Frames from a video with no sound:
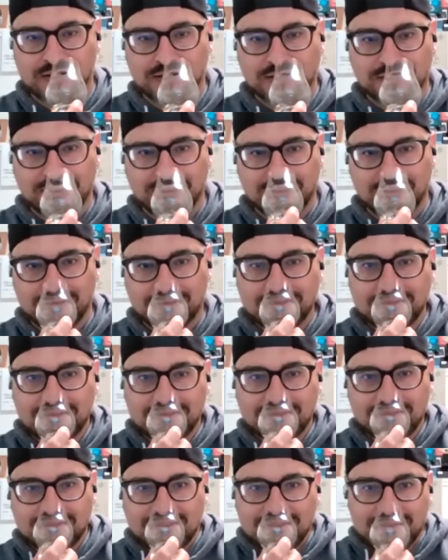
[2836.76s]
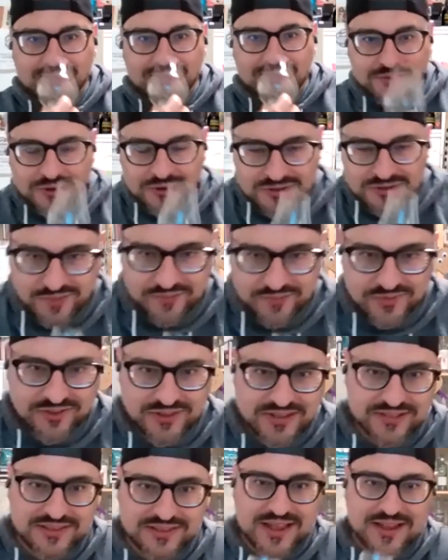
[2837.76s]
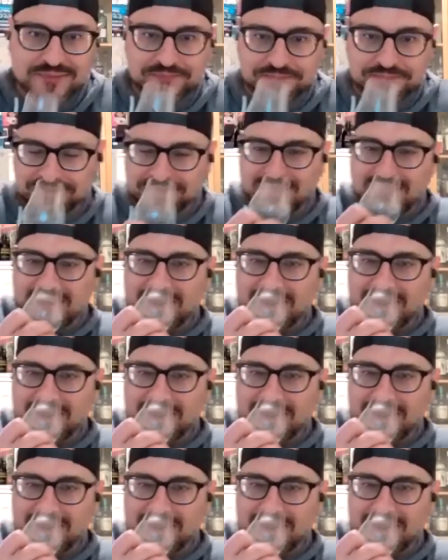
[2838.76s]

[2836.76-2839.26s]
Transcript: uh, or something like that.